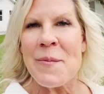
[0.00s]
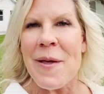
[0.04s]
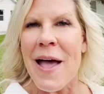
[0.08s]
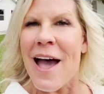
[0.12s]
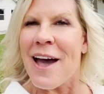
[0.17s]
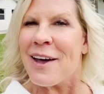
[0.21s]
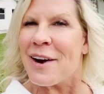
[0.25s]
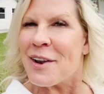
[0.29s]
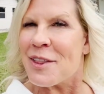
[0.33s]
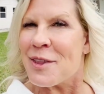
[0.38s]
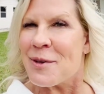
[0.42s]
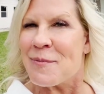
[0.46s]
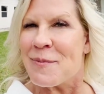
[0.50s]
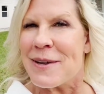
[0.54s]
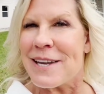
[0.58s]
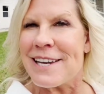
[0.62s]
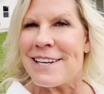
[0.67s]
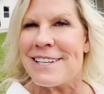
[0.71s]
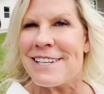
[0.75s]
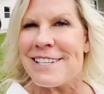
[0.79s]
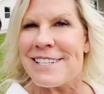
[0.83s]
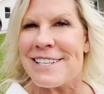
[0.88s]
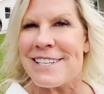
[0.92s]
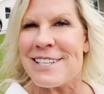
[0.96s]
out on the
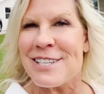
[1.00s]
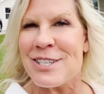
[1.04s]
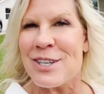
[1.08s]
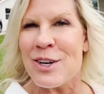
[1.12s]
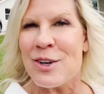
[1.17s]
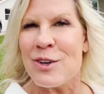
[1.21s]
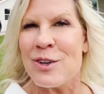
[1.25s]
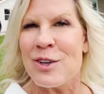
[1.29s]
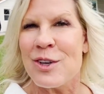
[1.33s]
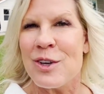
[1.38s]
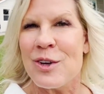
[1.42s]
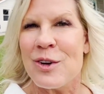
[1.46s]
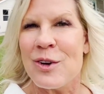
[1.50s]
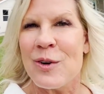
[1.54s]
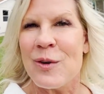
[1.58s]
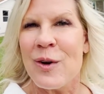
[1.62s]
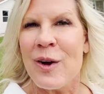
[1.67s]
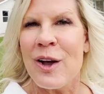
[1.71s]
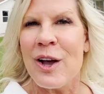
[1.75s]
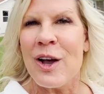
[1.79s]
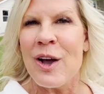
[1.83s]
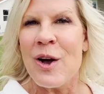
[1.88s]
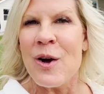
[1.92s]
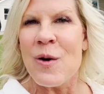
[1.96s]
beach to show you
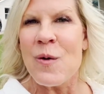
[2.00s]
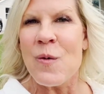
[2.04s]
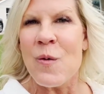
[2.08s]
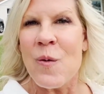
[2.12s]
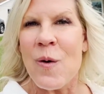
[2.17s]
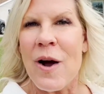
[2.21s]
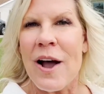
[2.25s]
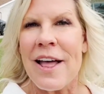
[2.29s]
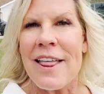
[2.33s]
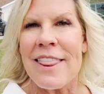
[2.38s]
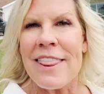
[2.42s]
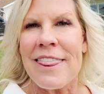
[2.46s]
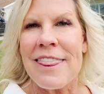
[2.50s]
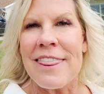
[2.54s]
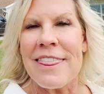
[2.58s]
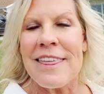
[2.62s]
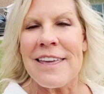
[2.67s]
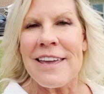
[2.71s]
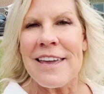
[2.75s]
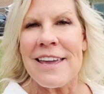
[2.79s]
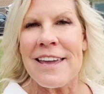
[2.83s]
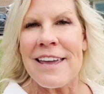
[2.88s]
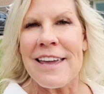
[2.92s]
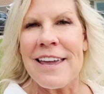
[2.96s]
what
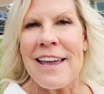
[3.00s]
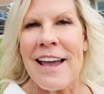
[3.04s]
the